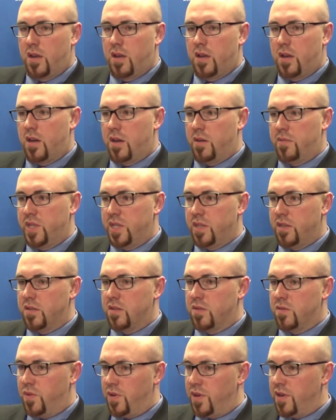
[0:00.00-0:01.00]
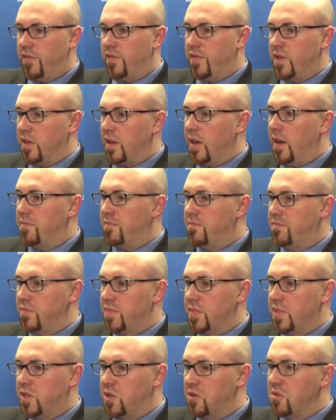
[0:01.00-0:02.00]
It is one of the top
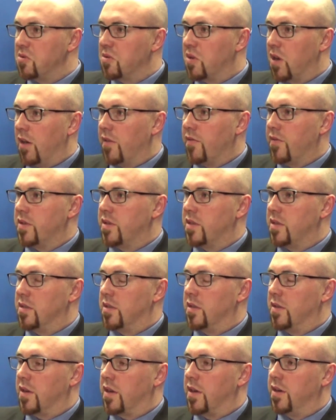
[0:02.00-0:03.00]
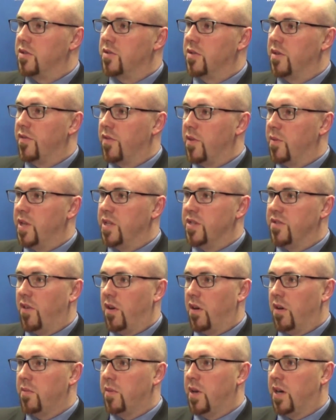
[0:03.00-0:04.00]
2 conferences in the country for men's
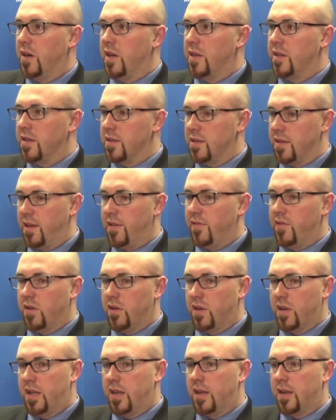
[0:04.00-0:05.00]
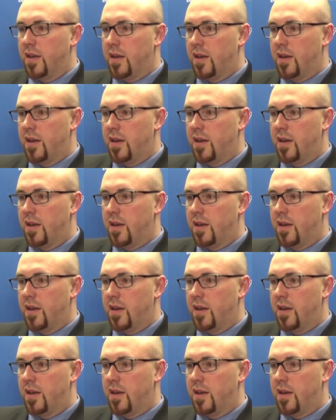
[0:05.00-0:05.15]
volleyball at this level, and